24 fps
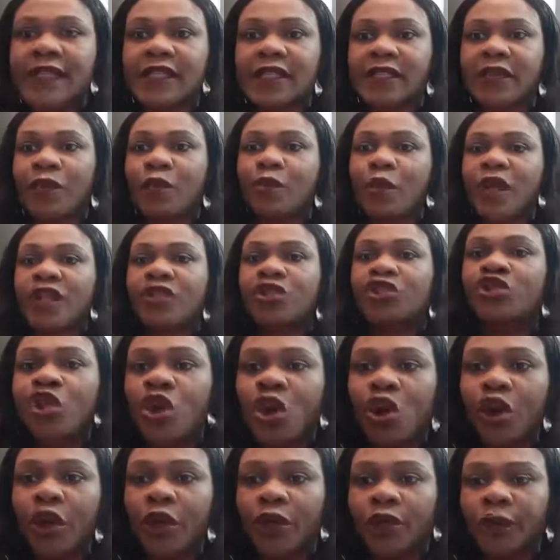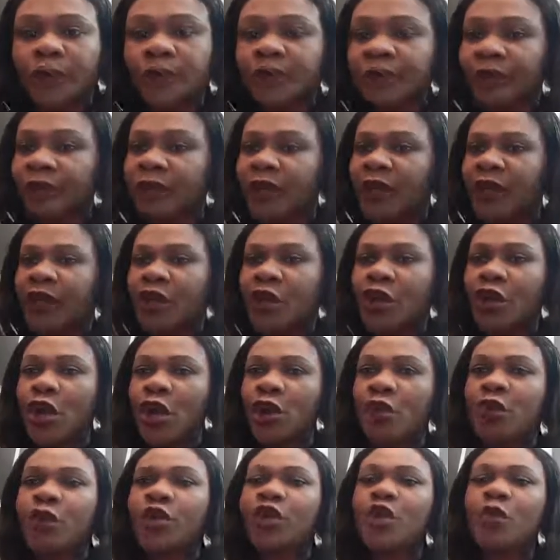withdrawn, you
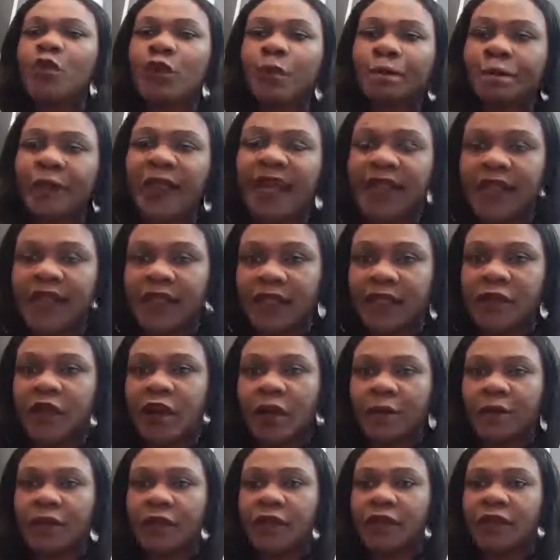know, you would pick it up.